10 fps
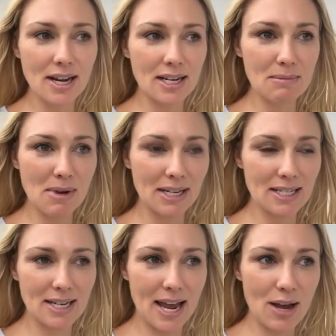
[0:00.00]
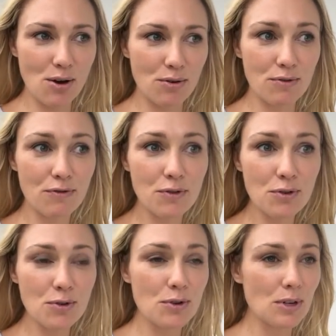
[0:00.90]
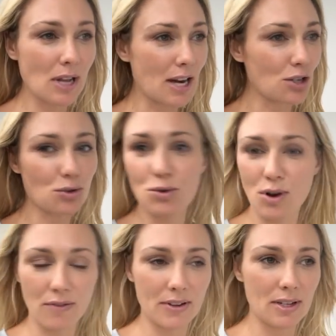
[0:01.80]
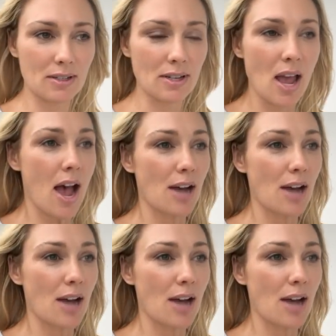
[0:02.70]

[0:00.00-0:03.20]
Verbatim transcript: any money today on food, lunch or coffees.